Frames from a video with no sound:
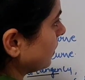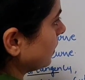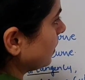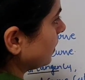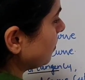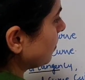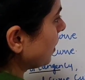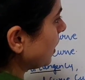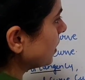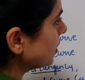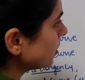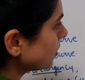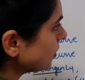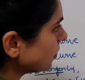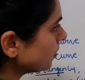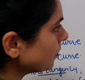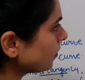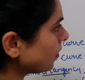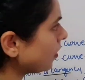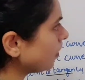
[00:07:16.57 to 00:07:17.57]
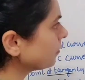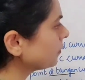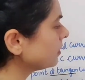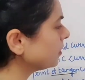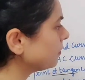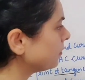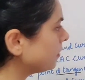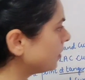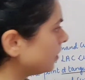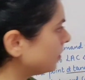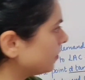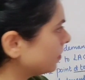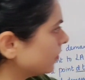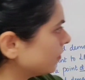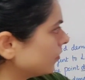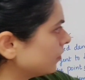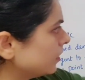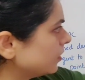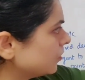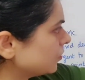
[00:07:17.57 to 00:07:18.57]
the demand curve of the
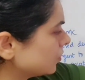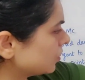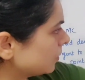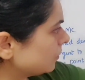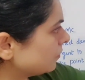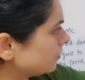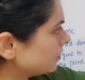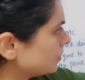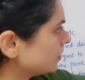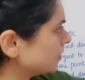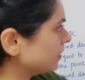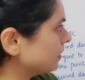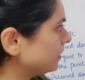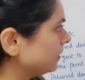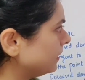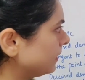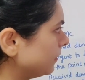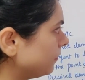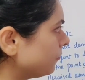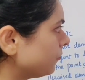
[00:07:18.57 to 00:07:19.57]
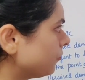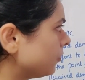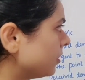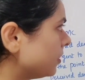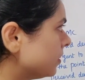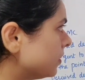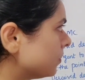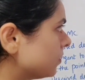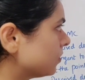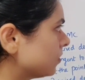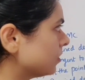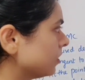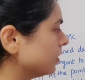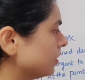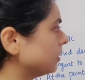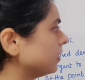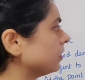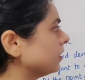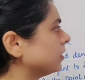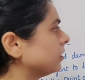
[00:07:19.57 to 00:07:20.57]
firm will shift leftwards,
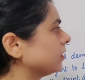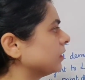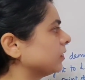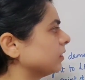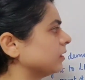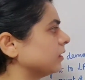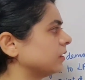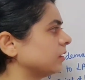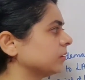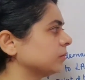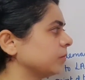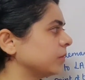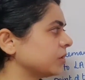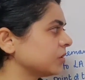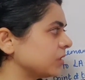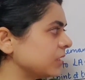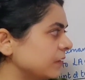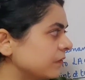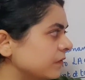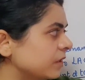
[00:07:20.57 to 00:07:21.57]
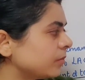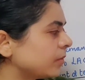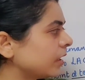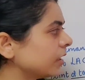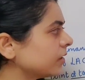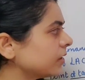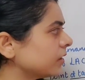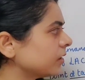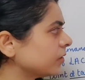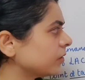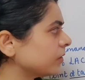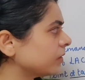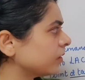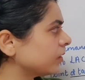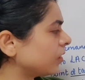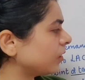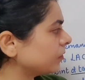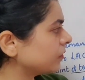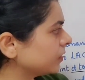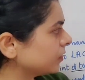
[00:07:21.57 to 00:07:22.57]
perceived demand curve
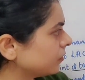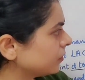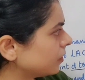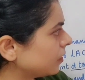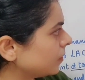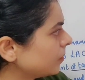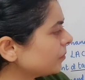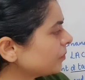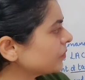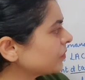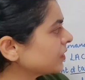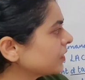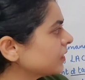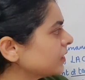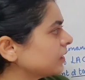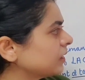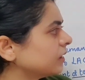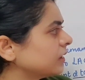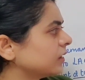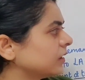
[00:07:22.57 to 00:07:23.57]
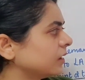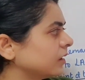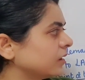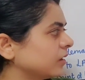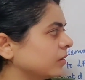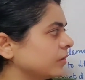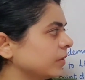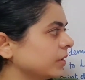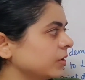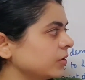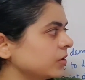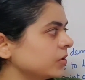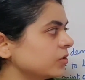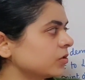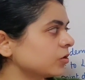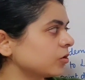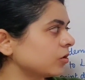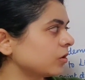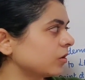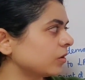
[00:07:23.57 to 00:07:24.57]
of the firm,
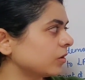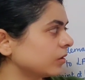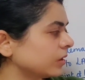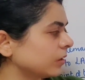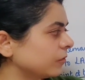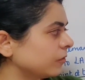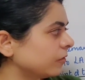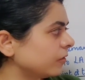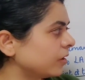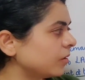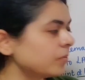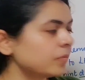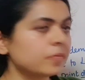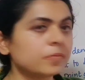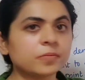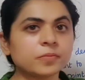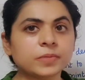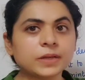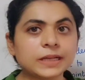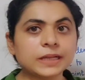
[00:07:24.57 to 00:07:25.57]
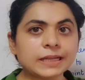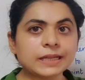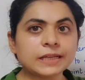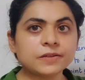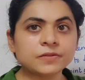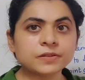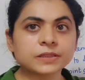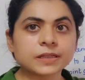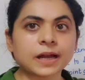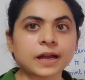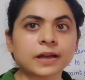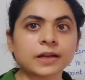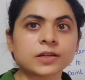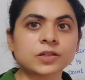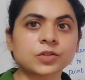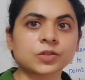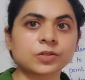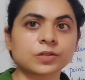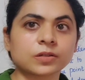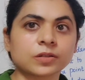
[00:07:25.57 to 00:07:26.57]
because the firm believes
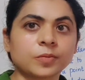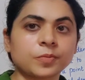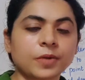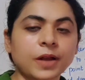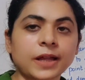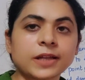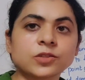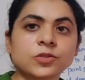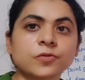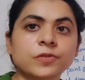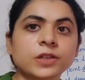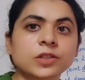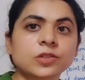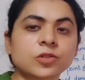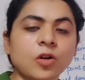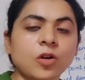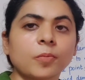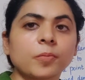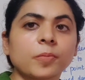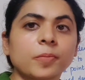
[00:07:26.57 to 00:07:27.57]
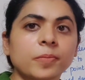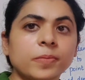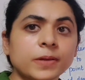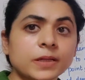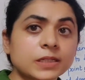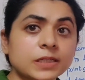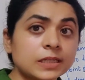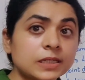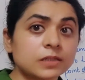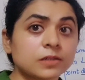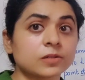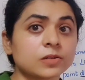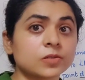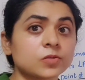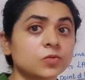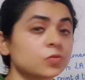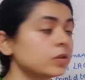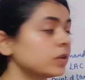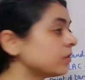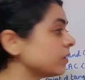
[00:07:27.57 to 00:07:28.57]
that the price of its
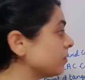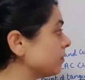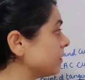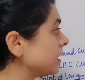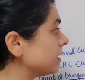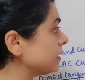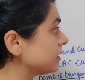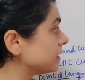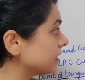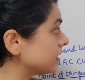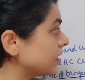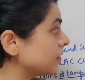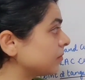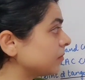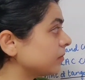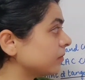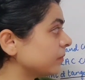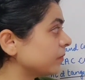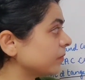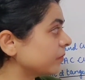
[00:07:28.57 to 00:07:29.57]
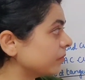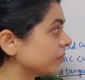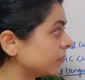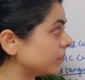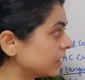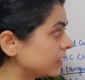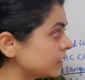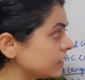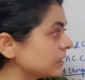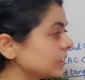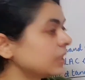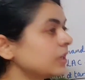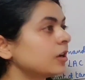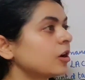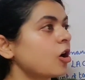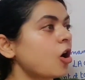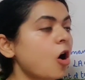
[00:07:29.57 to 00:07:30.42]
competitors will remain same, but